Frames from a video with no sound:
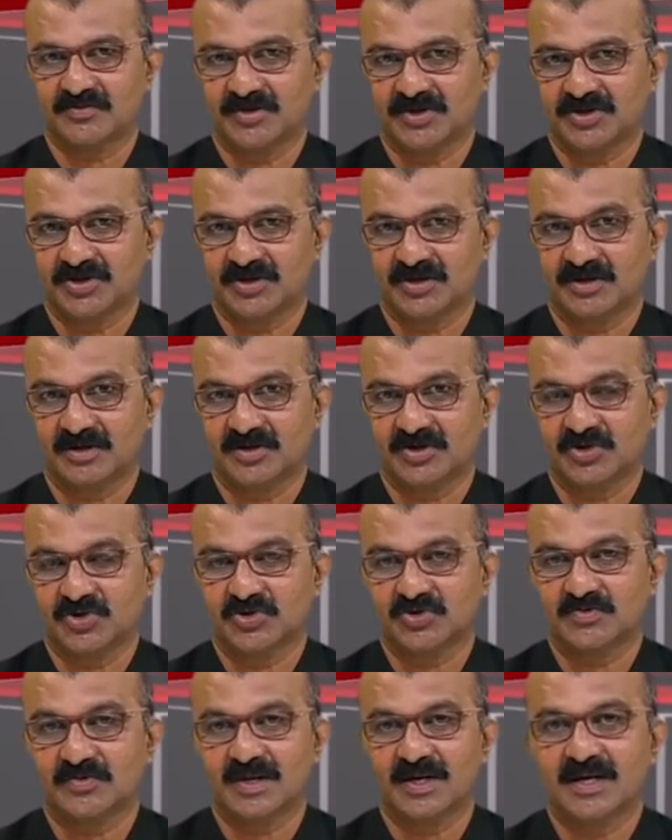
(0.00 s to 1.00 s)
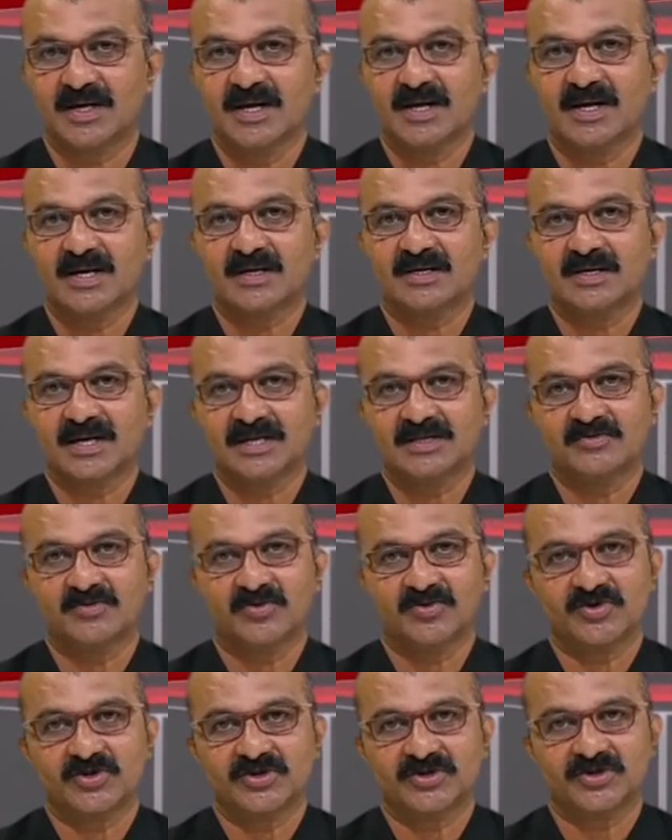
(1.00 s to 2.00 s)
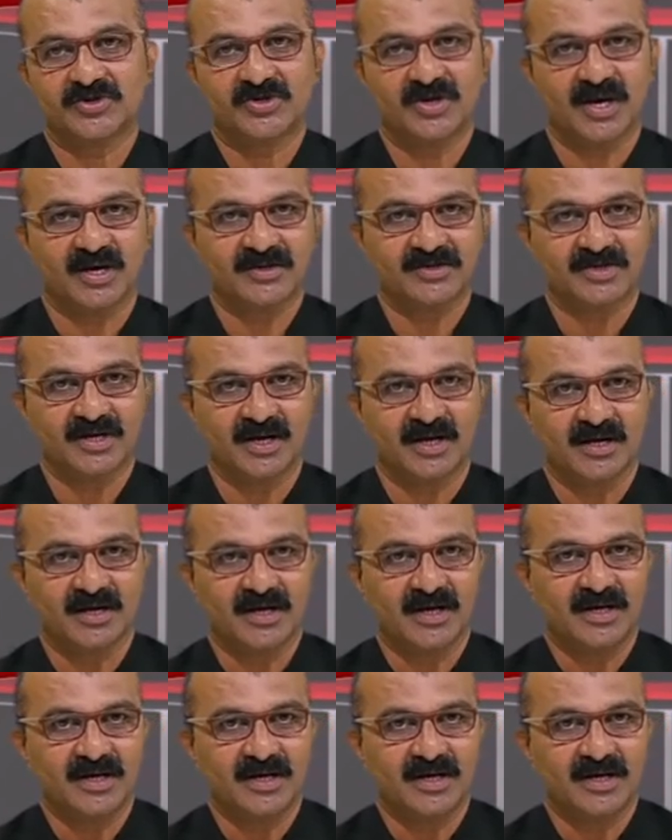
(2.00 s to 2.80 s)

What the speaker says: which the accused were transporting ganja.